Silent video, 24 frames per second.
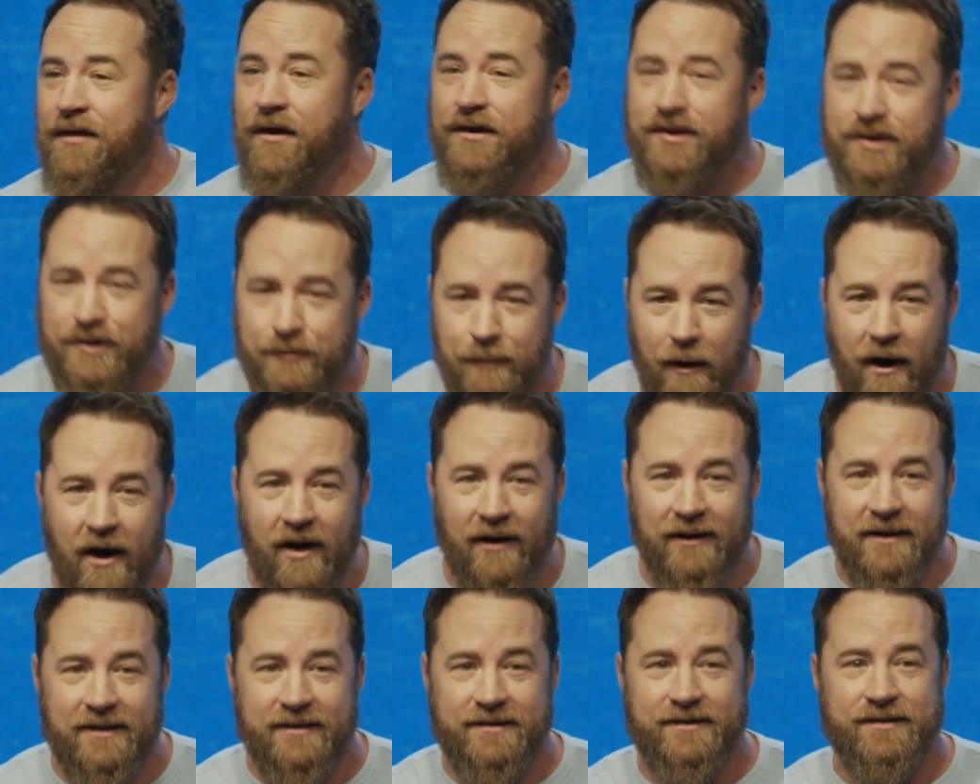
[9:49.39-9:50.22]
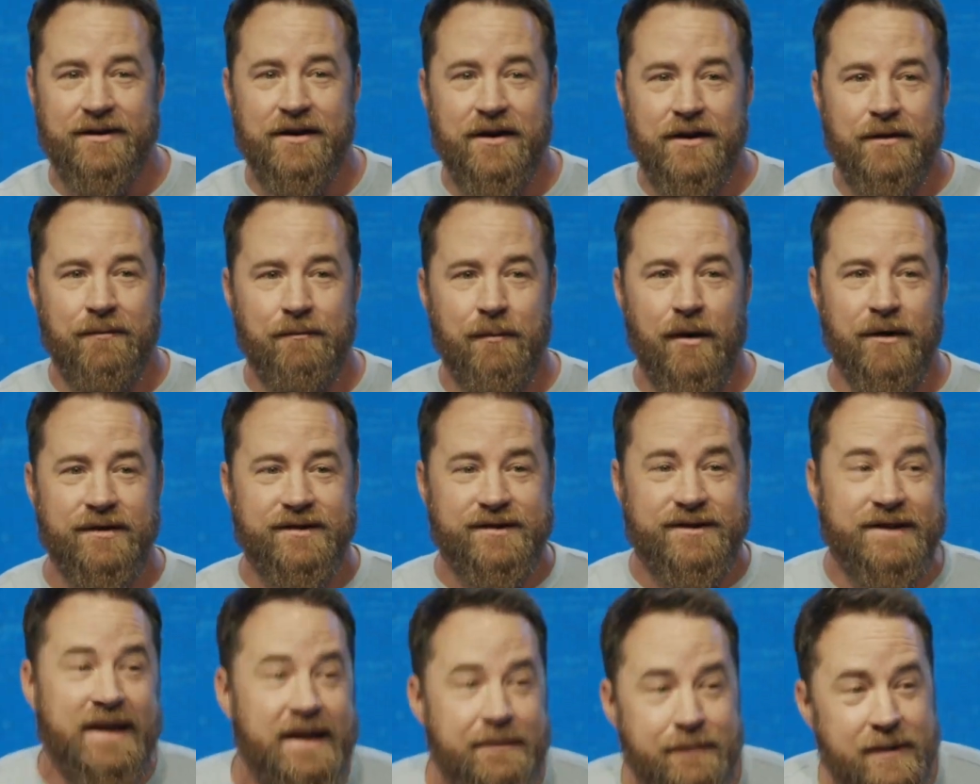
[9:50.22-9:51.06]
The smallest,
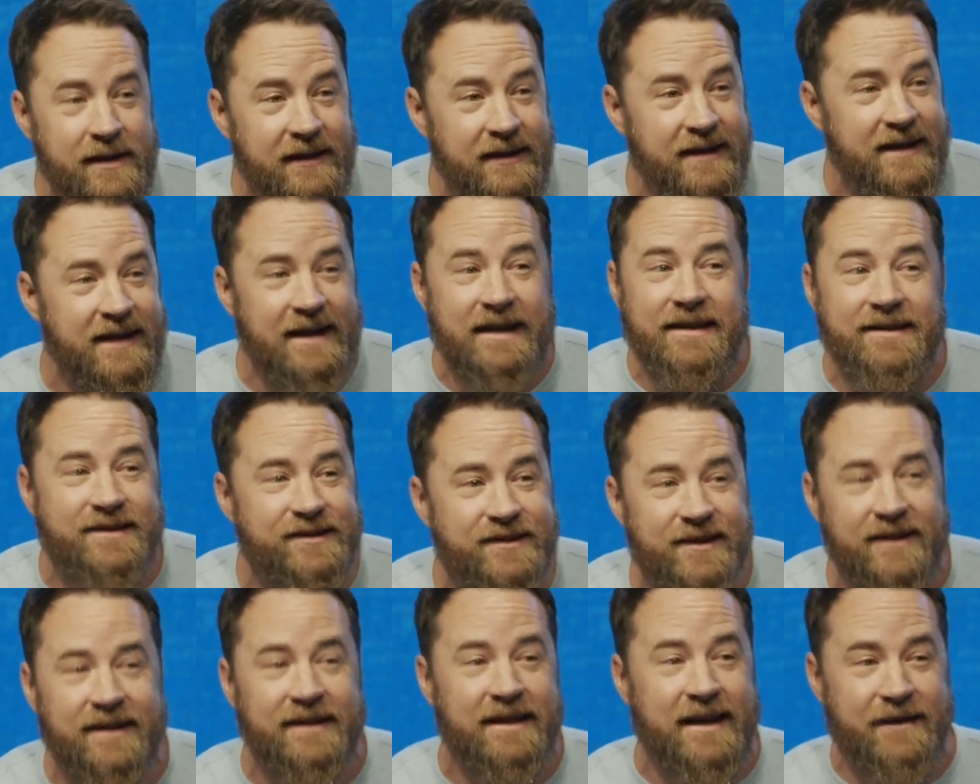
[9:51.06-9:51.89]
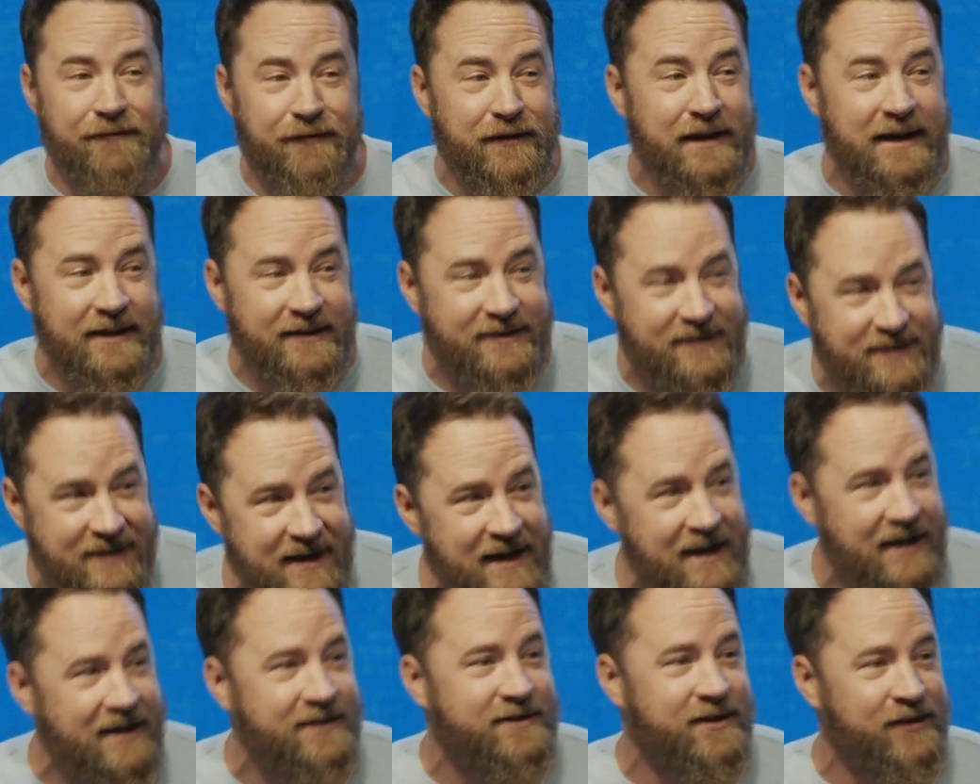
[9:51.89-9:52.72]
most seemingly insignificant
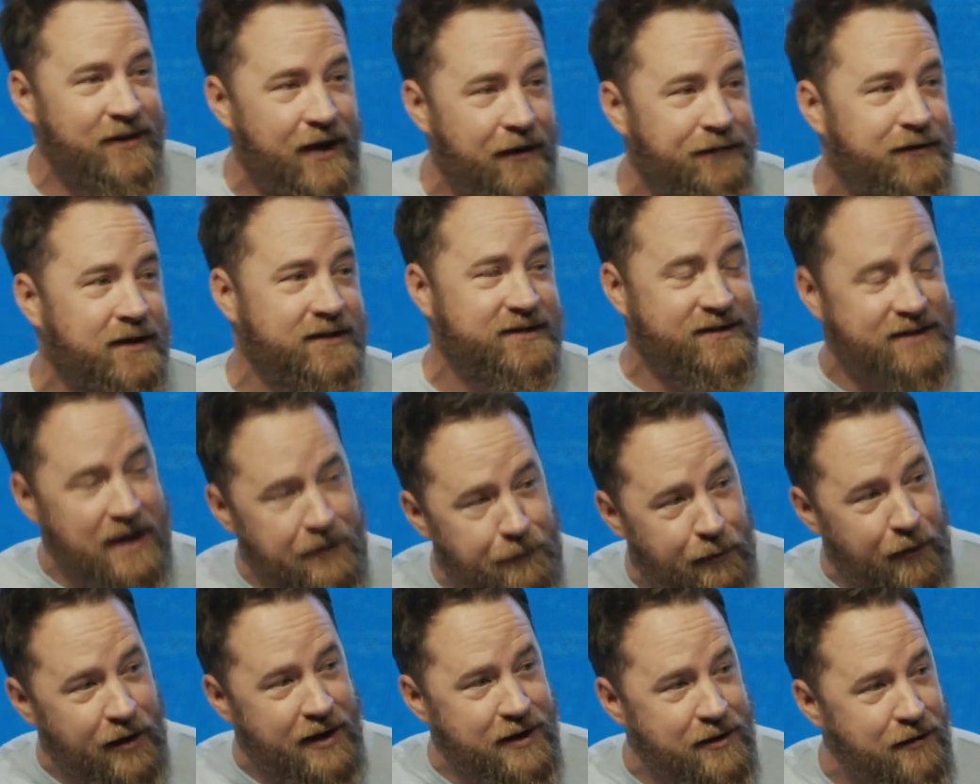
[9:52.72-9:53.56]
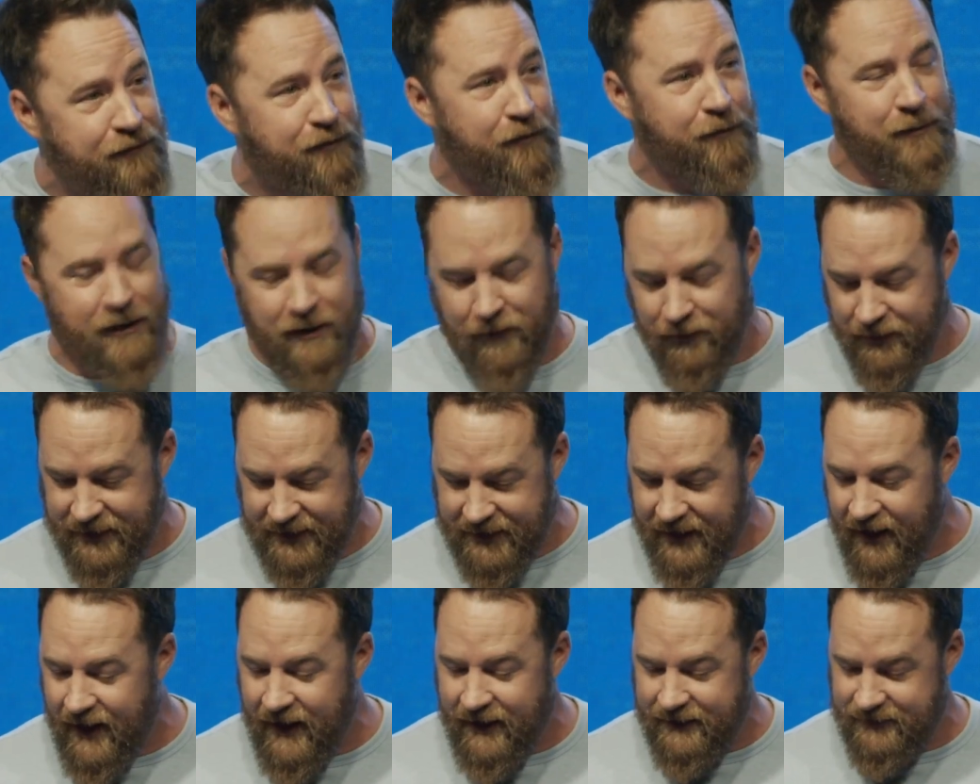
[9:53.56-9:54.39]
sin is enough to separate you from a
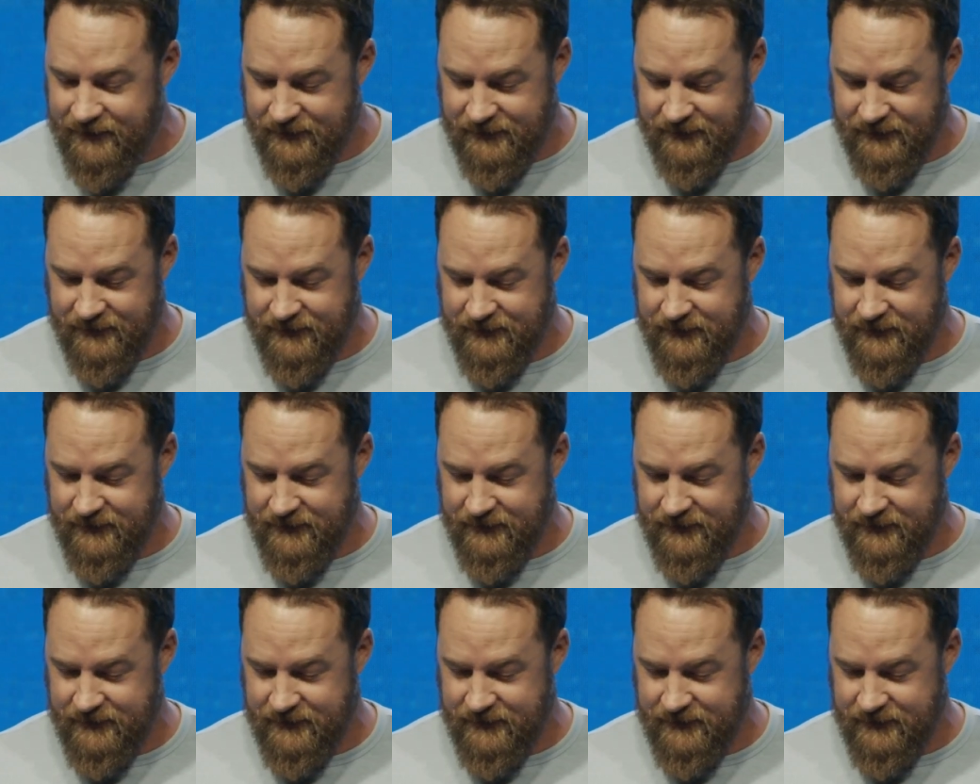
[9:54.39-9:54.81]
holy God.